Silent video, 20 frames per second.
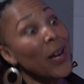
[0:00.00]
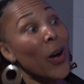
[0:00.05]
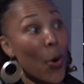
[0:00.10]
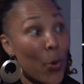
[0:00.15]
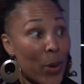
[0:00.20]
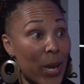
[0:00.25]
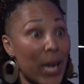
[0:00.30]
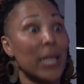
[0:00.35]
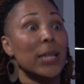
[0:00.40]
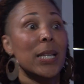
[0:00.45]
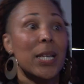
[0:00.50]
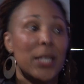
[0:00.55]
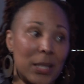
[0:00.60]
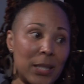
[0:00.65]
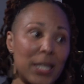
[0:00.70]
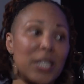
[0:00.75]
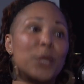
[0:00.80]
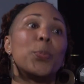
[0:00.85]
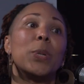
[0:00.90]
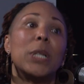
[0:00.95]
Okay,
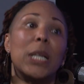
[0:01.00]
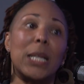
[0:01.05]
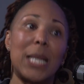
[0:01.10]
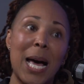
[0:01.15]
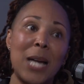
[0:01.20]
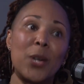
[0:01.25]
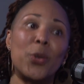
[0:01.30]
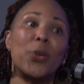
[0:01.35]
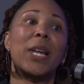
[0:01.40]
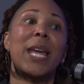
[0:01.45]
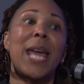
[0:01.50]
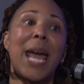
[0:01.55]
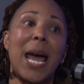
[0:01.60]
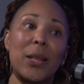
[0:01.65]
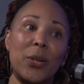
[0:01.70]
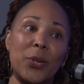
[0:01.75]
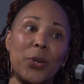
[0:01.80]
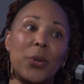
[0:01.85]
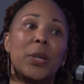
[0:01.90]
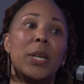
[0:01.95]
let's put a lot on the
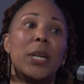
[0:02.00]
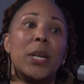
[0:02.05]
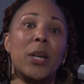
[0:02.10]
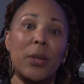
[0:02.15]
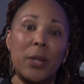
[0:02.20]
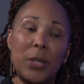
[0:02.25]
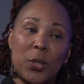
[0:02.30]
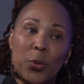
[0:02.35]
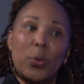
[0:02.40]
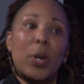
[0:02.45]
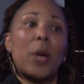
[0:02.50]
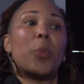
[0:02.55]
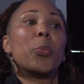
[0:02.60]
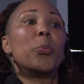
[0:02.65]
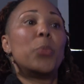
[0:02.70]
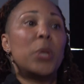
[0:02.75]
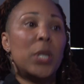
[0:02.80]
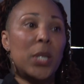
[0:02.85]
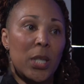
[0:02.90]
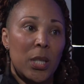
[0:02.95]
calendar here. This one I'm going
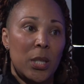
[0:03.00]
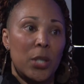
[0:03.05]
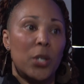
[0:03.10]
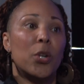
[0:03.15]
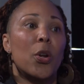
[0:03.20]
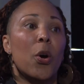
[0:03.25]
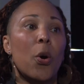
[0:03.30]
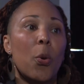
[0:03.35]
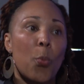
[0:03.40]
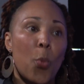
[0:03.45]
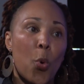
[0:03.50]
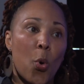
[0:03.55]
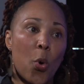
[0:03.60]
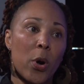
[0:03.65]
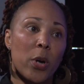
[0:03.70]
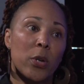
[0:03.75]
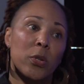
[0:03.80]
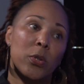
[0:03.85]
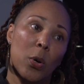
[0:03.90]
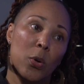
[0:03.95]
to be,
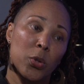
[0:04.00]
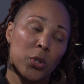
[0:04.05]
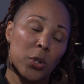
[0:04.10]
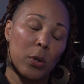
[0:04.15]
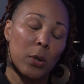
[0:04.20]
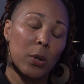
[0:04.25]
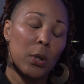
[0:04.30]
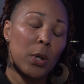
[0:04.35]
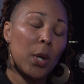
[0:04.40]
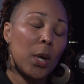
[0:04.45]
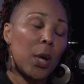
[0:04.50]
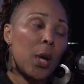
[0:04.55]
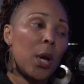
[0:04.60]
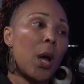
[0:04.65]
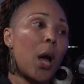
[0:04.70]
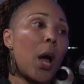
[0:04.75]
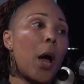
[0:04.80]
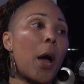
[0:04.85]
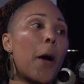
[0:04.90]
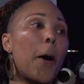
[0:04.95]
more social.
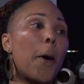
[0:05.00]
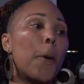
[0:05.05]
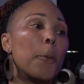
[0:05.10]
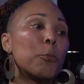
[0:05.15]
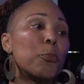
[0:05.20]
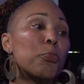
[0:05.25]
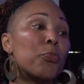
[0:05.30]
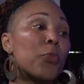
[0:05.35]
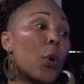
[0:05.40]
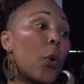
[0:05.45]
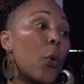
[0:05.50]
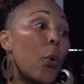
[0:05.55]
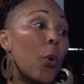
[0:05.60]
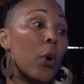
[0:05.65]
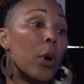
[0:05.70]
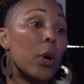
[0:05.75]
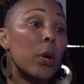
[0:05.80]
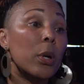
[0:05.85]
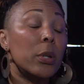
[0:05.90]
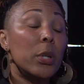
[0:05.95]

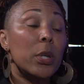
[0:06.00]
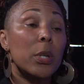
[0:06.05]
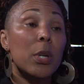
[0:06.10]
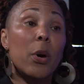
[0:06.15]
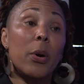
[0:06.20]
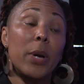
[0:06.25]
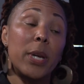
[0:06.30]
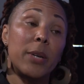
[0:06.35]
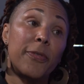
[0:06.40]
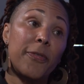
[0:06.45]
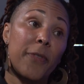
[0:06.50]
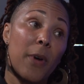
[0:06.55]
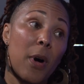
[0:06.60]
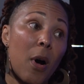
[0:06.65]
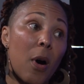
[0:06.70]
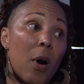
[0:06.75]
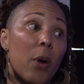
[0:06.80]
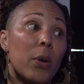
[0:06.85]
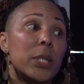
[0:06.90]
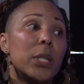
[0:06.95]
Or, in
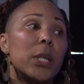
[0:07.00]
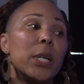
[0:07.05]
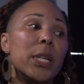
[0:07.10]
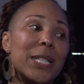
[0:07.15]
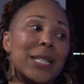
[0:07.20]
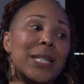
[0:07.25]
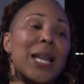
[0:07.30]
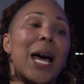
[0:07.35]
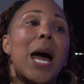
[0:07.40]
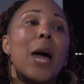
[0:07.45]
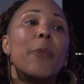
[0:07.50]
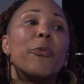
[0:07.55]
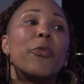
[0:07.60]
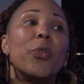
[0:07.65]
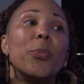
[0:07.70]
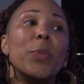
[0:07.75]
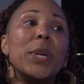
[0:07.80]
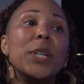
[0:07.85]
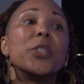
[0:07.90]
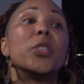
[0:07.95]
fall, it's time
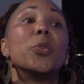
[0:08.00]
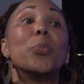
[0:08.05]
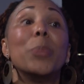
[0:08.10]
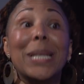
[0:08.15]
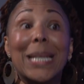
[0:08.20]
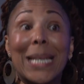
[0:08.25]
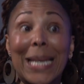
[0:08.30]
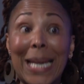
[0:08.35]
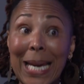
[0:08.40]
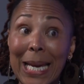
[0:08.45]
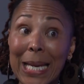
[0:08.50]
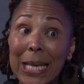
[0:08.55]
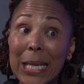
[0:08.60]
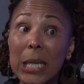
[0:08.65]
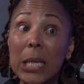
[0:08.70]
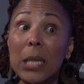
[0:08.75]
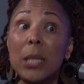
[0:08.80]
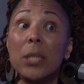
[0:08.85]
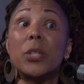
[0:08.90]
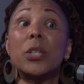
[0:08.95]
for me to
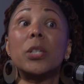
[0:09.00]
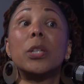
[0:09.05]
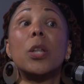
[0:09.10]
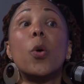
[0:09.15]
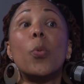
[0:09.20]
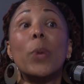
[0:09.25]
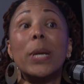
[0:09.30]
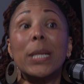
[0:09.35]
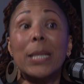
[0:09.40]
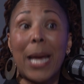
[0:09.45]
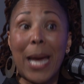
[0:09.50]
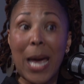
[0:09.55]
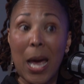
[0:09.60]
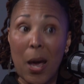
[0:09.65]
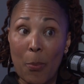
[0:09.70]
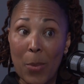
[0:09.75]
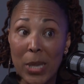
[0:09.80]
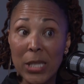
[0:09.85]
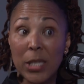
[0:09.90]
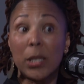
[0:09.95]
begin slowing
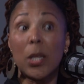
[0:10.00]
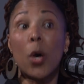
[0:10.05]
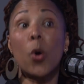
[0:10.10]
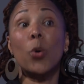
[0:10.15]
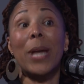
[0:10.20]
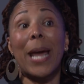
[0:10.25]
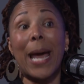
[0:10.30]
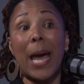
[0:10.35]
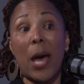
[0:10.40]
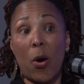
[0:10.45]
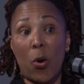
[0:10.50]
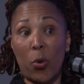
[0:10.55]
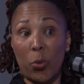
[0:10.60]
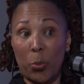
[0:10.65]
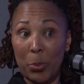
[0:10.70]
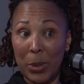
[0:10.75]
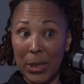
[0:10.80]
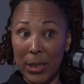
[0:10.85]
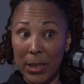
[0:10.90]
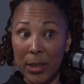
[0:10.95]
down, my slow
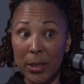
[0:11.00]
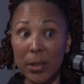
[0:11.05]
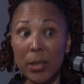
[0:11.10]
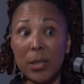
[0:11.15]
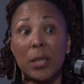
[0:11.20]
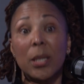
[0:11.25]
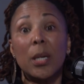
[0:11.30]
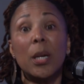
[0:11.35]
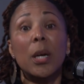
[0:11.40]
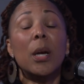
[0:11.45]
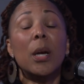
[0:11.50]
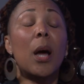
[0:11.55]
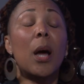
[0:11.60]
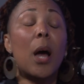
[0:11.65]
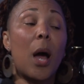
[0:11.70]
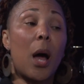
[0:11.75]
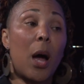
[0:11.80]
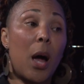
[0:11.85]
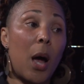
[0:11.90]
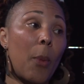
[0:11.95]
down piece.
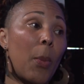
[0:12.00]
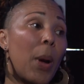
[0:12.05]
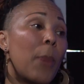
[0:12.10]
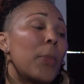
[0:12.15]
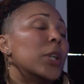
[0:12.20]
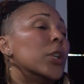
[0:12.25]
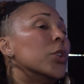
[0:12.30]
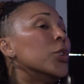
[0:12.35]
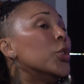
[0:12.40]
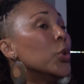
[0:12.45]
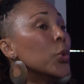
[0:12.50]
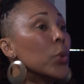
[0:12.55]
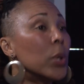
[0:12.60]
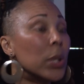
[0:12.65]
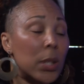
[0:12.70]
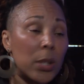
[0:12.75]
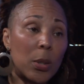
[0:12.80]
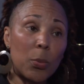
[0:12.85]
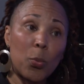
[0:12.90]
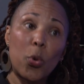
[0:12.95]
I'm going to do a
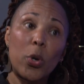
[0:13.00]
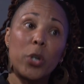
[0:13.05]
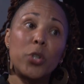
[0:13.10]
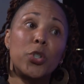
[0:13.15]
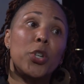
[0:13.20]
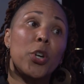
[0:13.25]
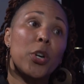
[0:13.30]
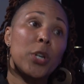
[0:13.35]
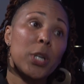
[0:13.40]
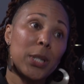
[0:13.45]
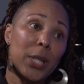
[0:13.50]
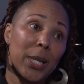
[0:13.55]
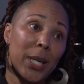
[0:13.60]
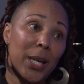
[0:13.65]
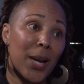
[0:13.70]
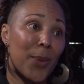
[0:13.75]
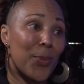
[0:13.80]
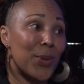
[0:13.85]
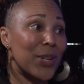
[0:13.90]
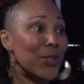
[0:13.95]
little more
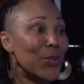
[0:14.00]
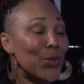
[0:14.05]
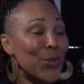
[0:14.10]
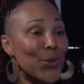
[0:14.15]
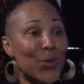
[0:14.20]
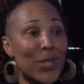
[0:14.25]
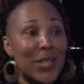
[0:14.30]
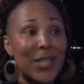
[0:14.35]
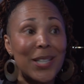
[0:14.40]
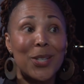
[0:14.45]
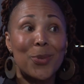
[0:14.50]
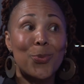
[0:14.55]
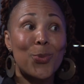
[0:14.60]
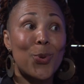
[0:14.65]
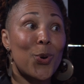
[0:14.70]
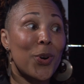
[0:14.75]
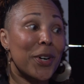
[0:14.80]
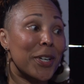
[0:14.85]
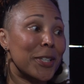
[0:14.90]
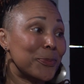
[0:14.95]
journaling. I'm going to do a little
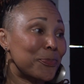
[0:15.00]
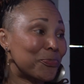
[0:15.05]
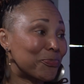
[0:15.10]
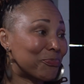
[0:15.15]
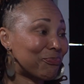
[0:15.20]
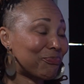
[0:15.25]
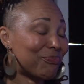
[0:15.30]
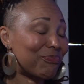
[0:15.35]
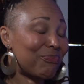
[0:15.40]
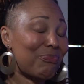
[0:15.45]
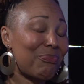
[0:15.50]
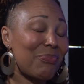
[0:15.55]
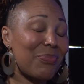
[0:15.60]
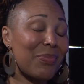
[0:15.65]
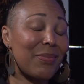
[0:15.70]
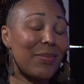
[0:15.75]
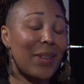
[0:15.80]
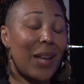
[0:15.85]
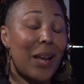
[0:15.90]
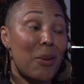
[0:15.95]
more
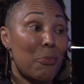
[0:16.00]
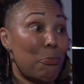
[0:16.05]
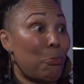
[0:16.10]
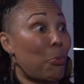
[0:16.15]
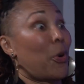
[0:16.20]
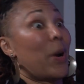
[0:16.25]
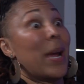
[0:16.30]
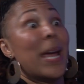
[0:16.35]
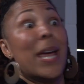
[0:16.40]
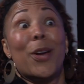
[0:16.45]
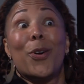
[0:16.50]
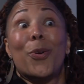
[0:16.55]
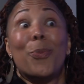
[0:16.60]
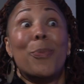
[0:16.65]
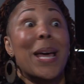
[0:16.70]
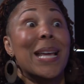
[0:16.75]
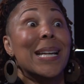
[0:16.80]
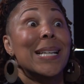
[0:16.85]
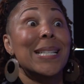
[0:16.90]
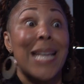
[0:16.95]
praying or
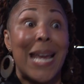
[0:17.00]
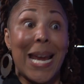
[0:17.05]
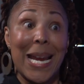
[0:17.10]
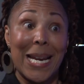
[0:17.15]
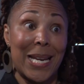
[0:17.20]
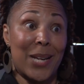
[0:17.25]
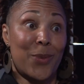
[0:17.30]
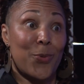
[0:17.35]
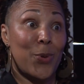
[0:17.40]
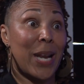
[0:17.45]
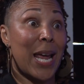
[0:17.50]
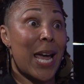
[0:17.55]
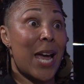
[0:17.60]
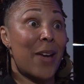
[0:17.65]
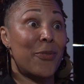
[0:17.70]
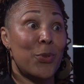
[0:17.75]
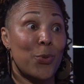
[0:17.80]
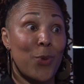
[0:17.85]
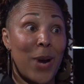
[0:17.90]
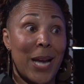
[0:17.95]
meditating, what
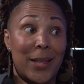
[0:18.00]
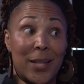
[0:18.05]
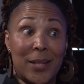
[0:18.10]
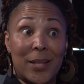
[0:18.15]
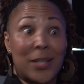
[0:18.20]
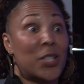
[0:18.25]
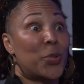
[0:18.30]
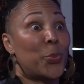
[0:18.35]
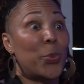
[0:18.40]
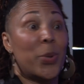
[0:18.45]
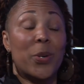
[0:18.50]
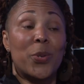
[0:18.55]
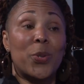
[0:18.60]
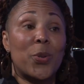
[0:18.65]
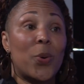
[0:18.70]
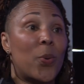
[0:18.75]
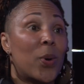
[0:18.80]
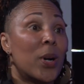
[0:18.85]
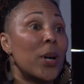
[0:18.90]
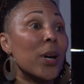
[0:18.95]
have you, right? This is
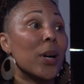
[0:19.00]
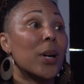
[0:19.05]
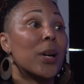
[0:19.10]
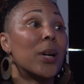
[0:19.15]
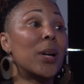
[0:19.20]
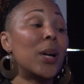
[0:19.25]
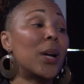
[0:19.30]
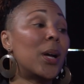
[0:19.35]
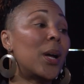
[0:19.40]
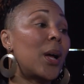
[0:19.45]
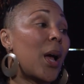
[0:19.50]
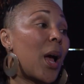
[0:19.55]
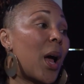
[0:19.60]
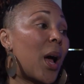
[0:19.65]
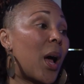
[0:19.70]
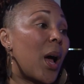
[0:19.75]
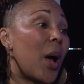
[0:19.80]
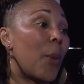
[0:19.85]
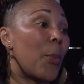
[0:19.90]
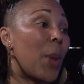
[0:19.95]
spiritual work.
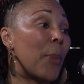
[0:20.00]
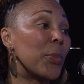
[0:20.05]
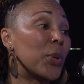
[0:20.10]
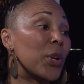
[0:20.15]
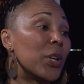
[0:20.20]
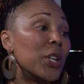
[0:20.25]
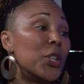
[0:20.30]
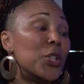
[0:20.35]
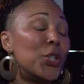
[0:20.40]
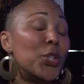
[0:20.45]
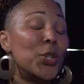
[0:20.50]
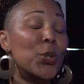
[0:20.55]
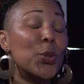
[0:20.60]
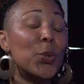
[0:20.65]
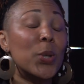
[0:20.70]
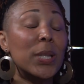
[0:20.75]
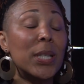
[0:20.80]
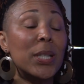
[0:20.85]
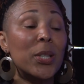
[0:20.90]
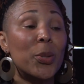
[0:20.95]
I'm going to
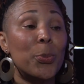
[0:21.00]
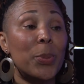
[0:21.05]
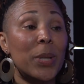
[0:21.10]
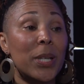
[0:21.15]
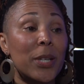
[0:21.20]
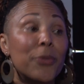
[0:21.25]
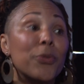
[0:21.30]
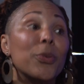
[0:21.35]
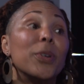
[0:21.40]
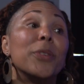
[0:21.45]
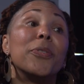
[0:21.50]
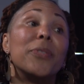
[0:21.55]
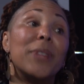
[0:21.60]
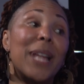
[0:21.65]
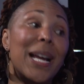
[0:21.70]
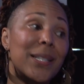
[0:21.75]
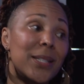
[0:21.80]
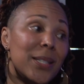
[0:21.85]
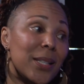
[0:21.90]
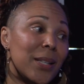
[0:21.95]
do a little bit of
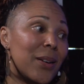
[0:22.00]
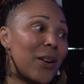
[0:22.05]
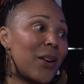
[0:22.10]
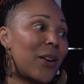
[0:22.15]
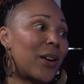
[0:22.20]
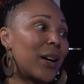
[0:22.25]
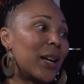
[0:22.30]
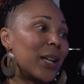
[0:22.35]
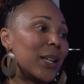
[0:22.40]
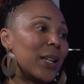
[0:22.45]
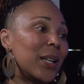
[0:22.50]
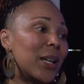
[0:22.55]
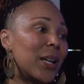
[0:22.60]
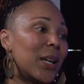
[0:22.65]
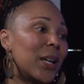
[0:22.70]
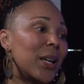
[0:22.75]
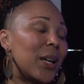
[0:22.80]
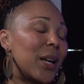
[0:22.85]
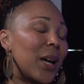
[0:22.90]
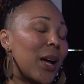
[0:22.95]
reflecting on
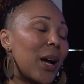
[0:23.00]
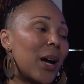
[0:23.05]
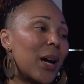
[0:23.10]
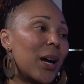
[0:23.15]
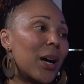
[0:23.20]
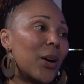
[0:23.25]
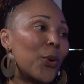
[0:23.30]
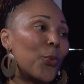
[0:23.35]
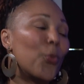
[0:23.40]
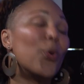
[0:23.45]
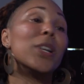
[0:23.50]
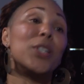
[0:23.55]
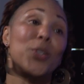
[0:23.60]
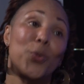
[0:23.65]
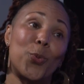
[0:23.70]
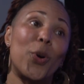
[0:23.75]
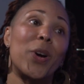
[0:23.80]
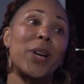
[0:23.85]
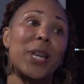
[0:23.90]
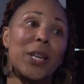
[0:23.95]

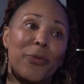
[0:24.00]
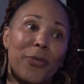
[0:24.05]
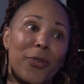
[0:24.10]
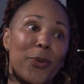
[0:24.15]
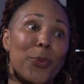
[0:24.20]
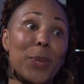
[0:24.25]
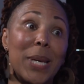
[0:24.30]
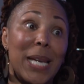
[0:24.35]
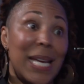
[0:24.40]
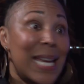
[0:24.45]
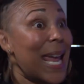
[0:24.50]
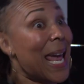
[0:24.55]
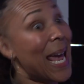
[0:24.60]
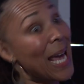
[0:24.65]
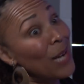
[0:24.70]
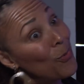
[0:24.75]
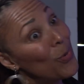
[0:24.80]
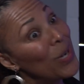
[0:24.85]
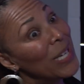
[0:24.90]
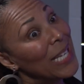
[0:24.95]
what's working for me
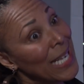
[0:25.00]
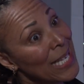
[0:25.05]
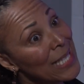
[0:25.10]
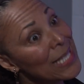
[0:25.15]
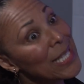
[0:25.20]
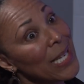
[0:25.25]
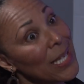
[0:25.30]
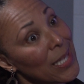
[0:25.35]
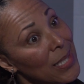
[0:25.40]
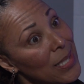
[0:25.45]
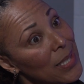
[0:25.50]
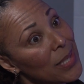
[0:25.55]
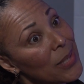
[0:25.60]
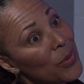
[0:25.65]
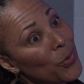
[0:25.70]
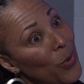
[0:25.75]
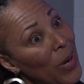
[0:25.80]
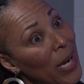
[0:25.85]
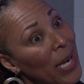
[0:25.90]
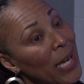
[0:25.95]
and what isn't,
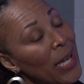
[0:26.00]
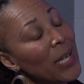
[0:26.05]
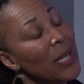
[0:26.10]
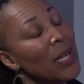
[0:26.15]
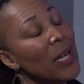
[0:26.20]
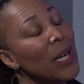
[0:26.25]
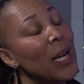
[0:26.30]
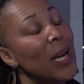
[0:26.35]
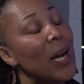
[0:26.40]
right?